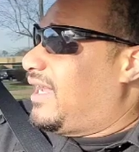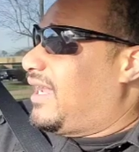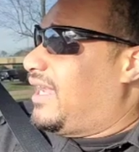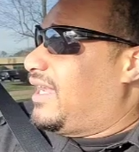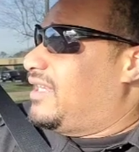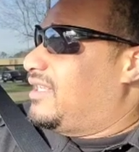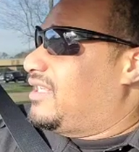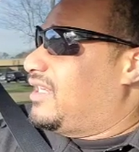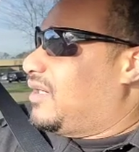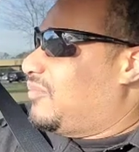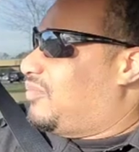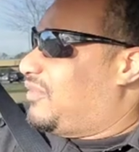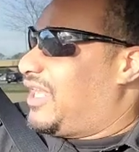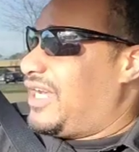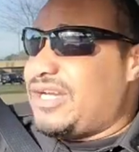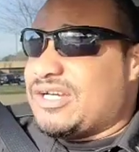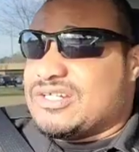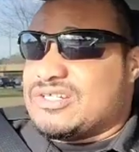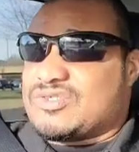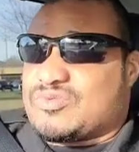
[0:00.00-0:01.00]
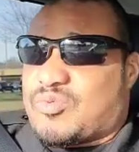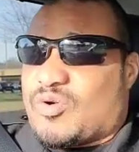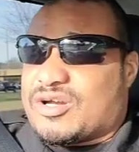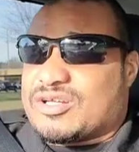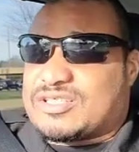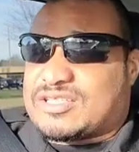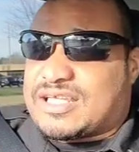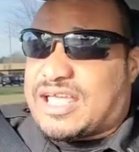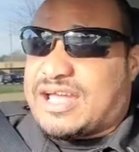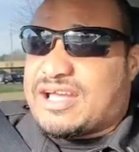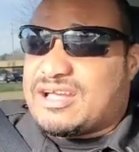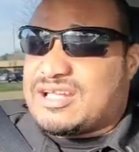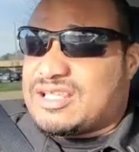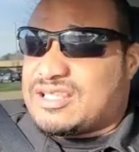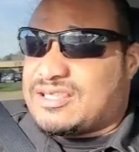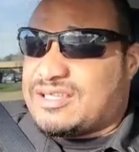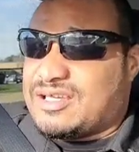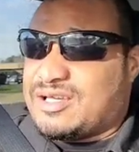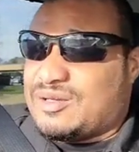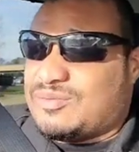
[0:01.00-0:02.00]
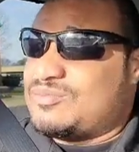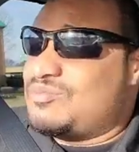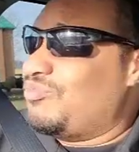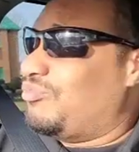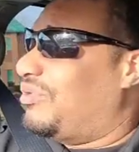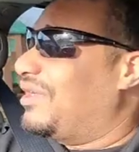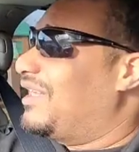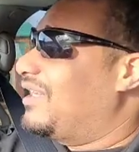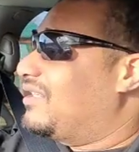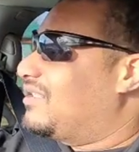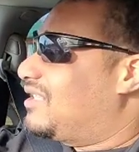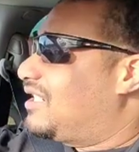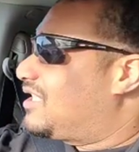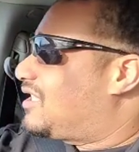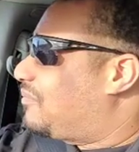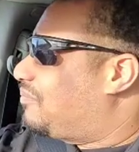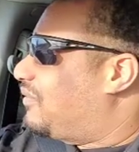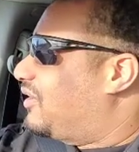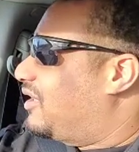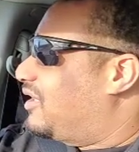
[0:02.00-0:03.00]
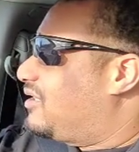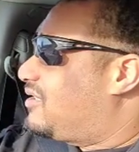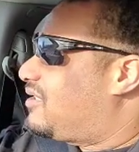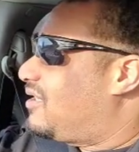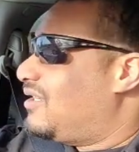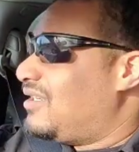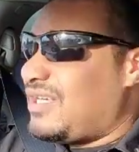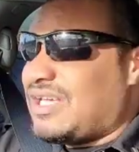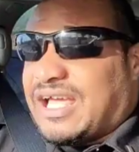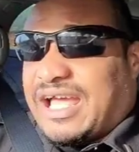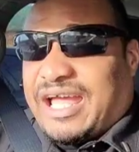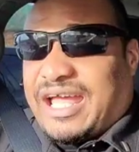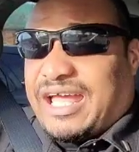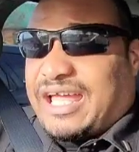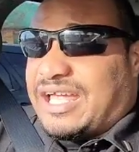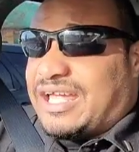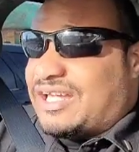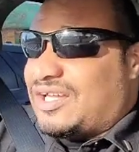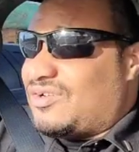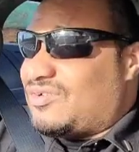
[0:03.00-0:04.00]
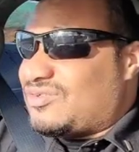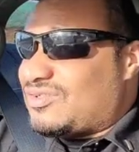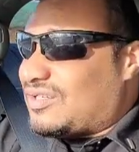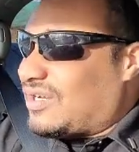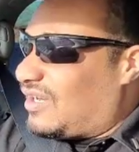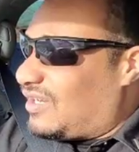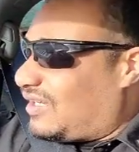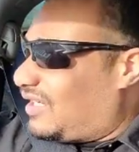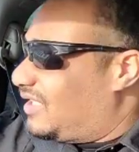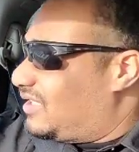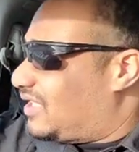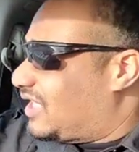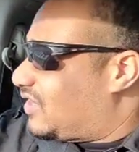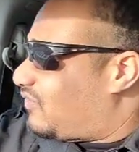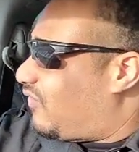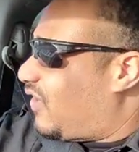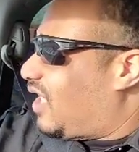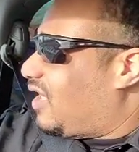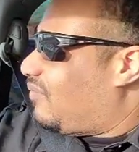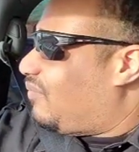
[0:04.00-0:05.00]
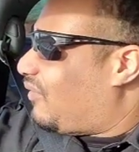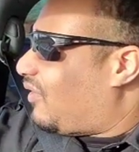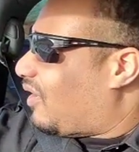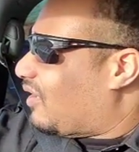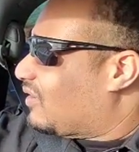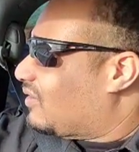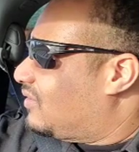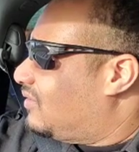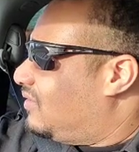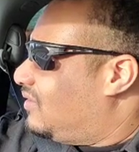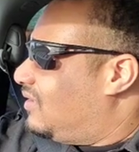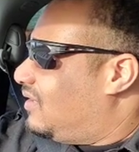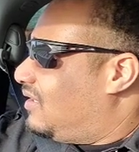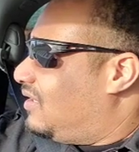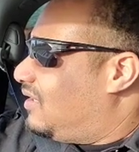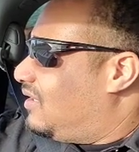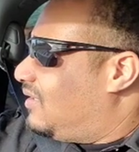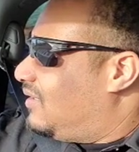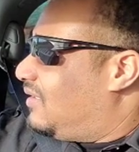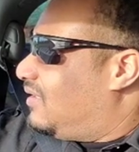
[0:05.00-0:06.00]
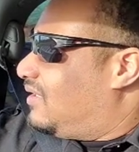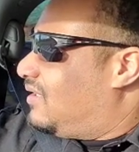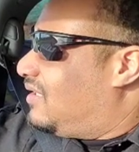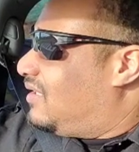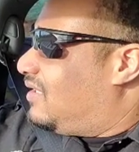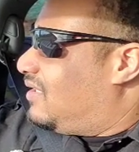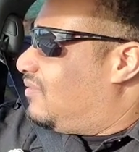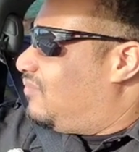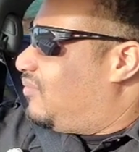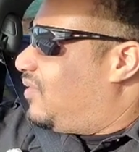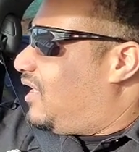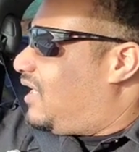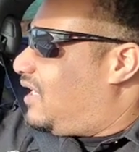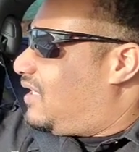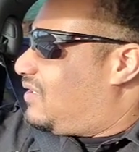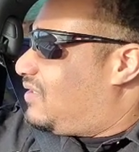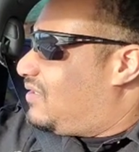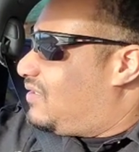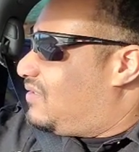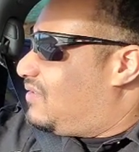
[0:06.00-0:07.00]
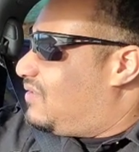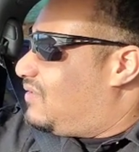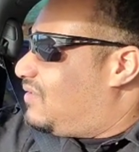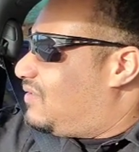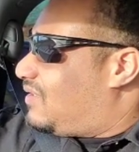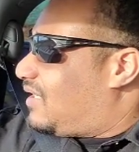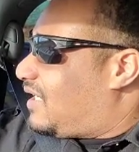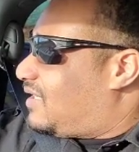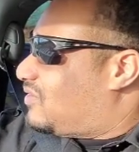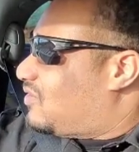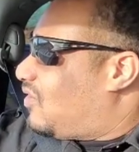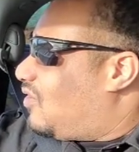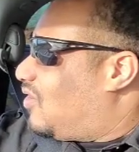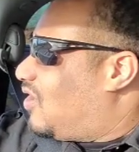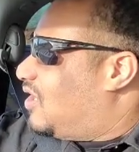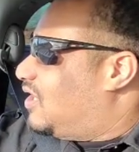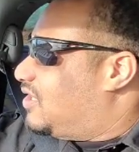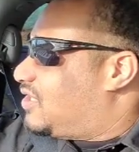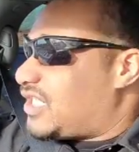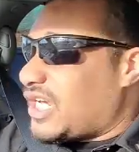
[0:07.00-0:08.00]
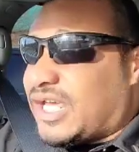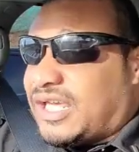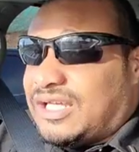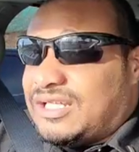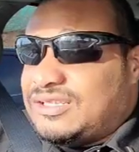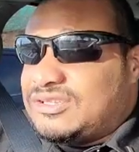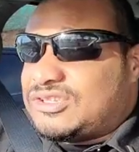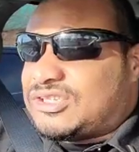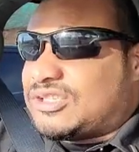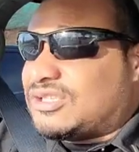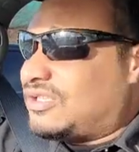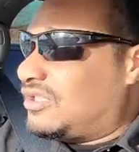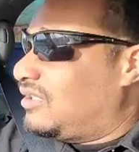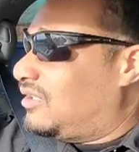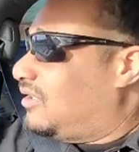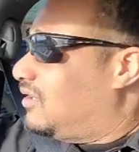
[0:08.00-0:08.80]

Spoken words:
And their players weren't scared of them being disciplined, and it just fell apart. But that's all going to change,